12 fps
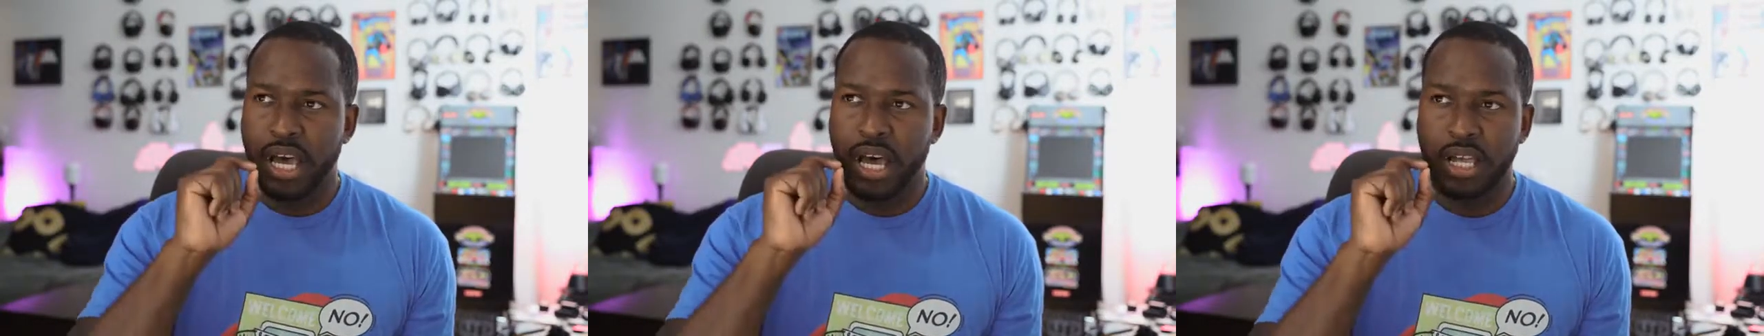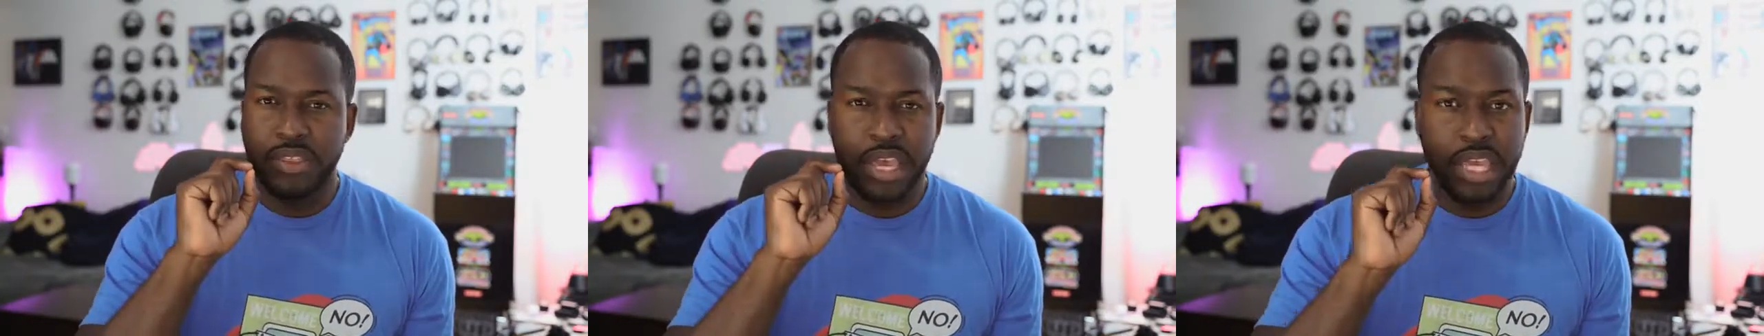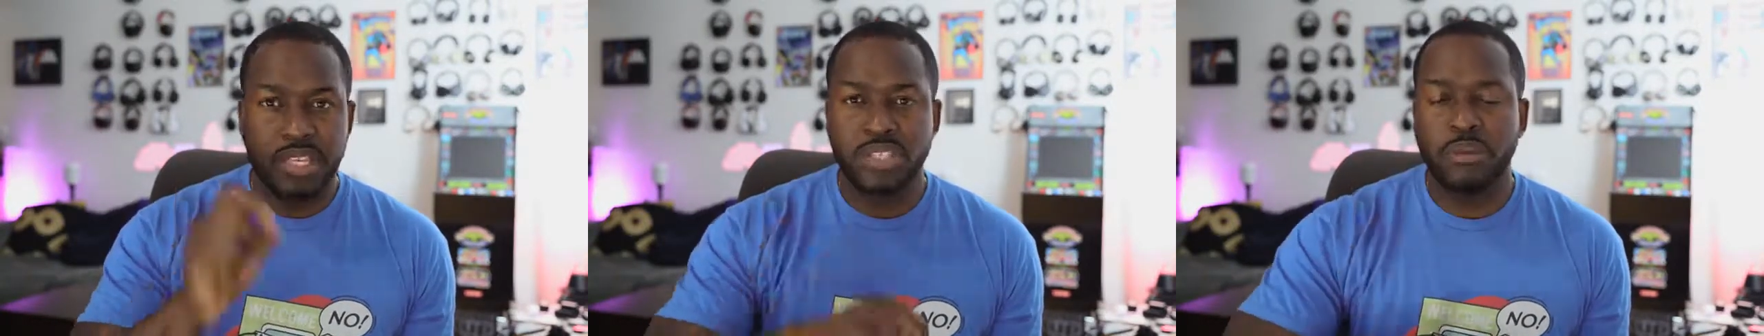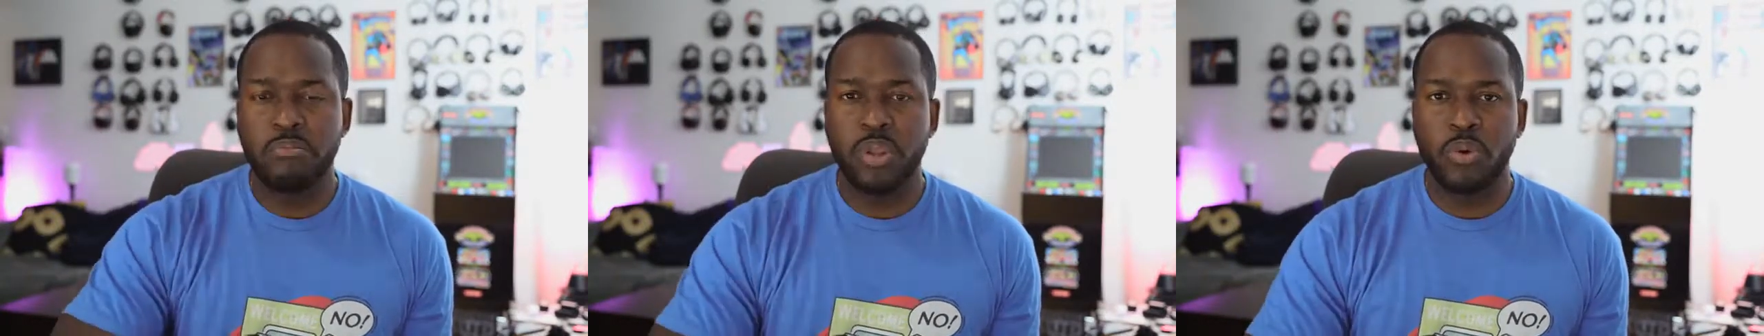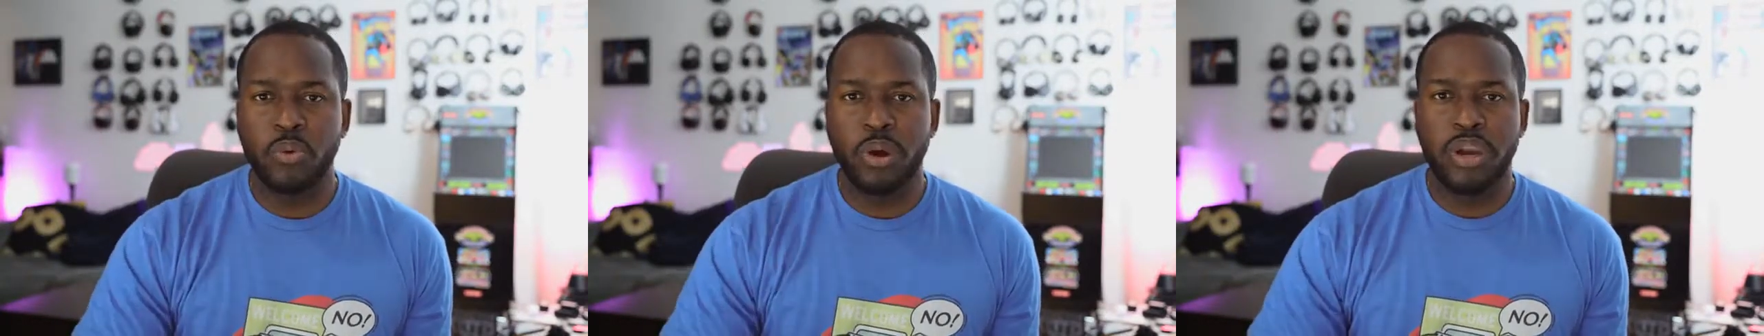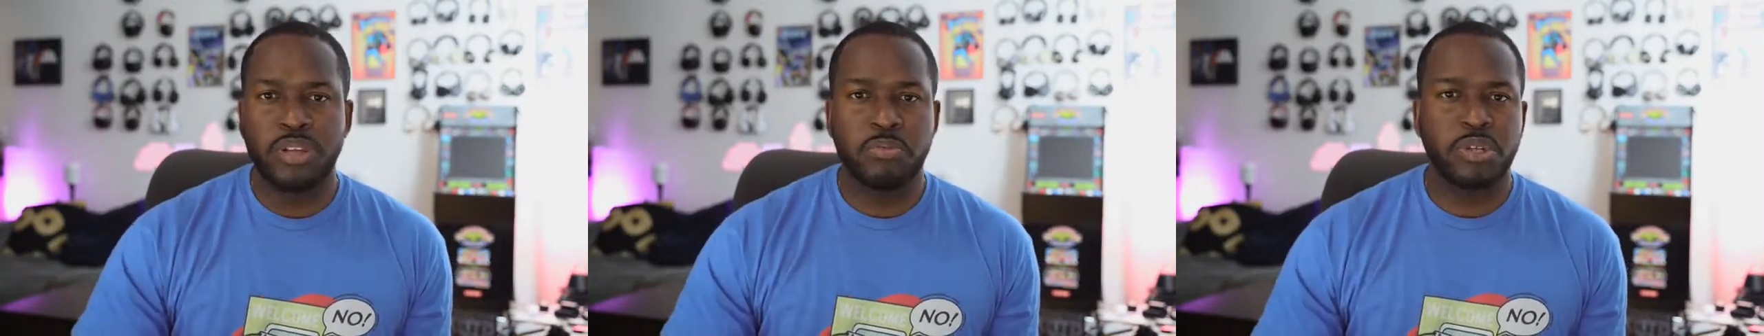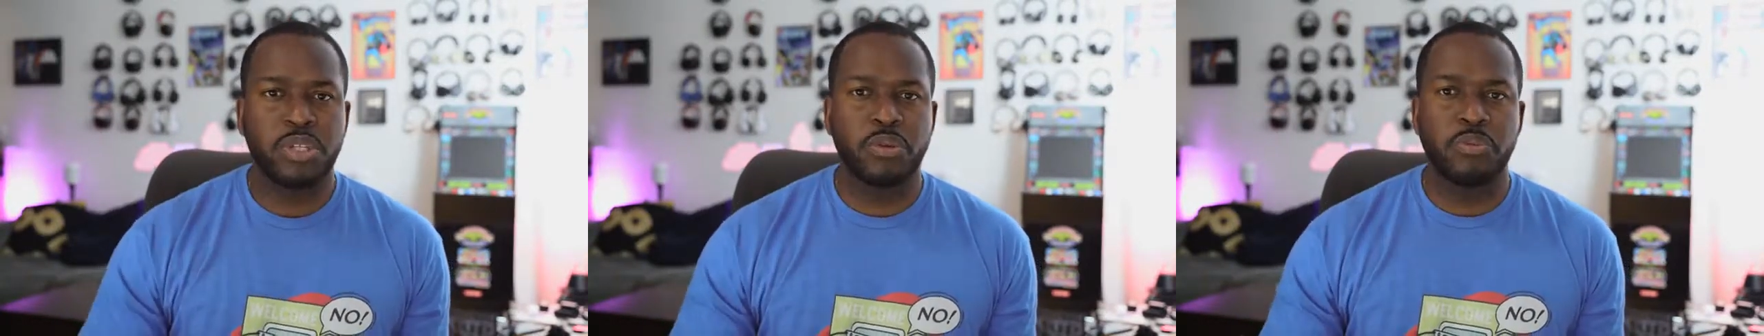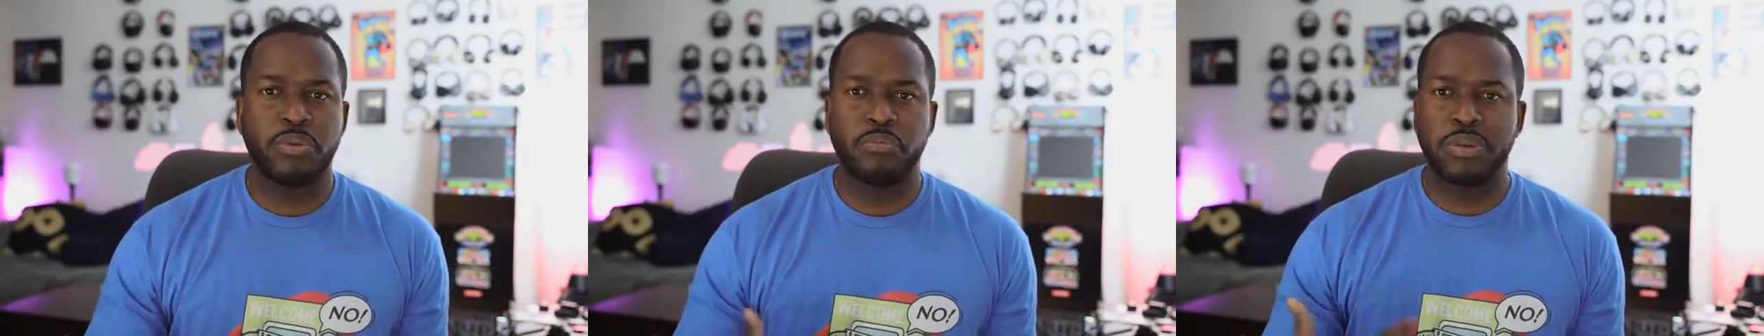uh, there is some bloatware,
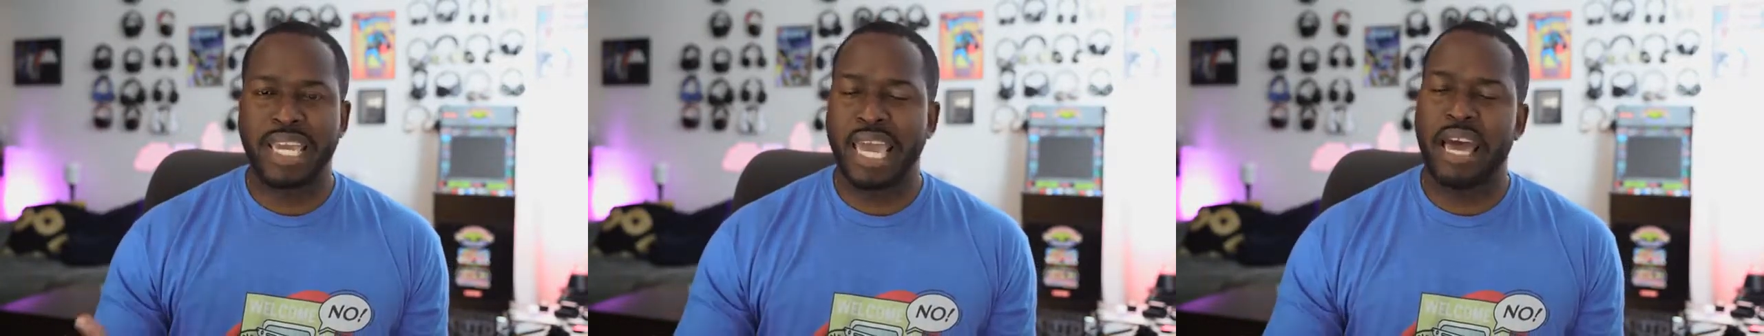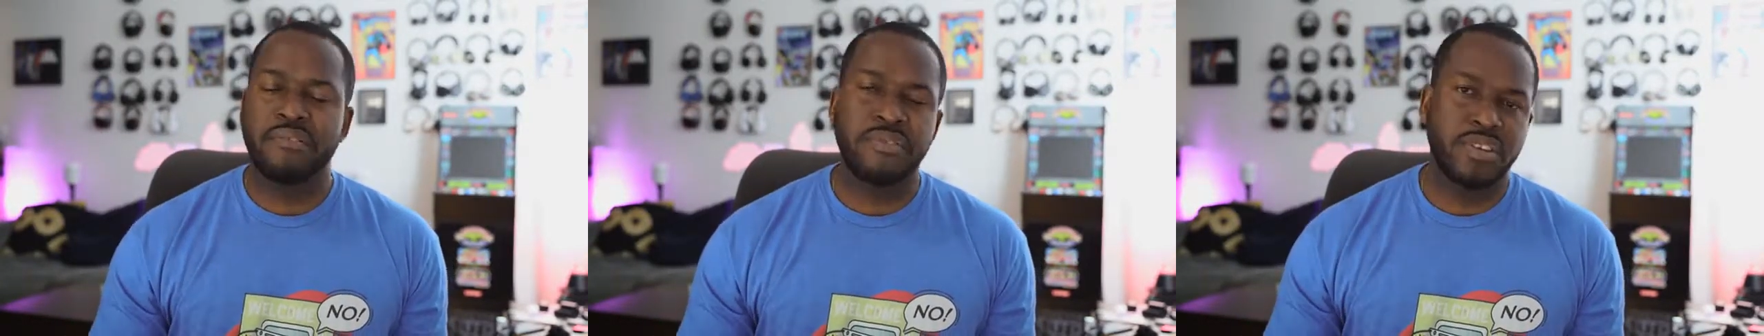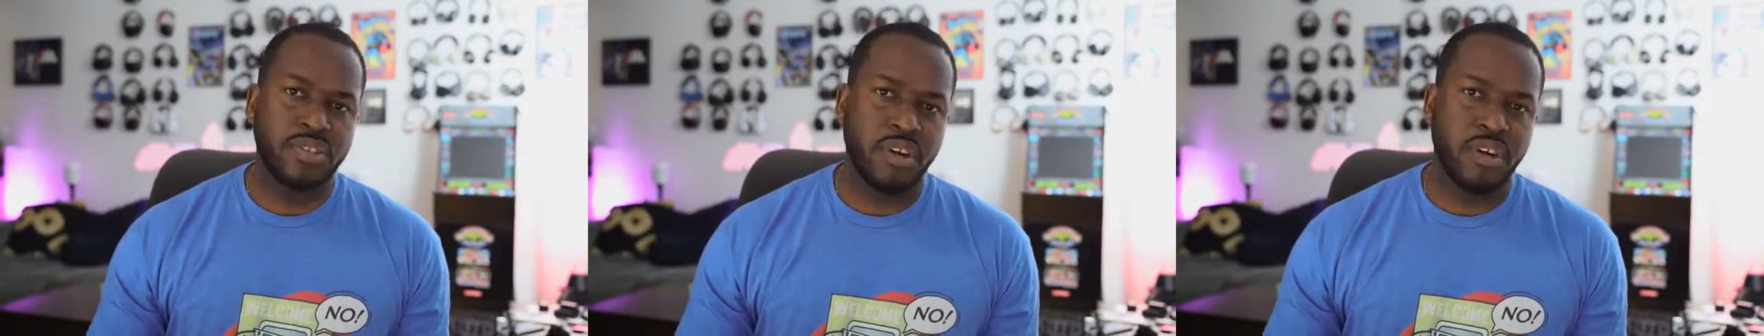especially with McAfee